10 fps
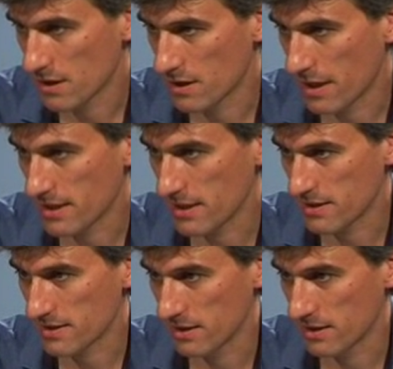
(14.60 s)
The knight
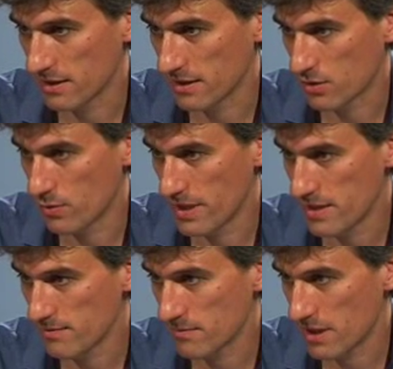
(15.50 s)
is attacking the
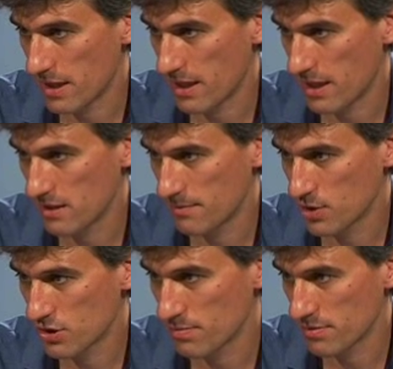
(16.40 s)
queen and the
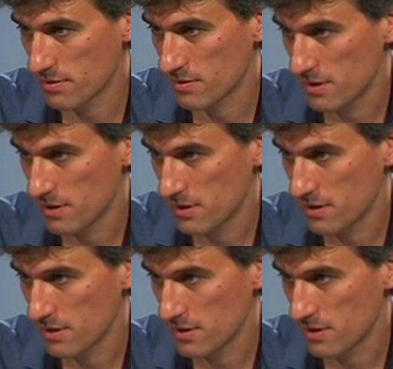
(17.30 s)
bishop,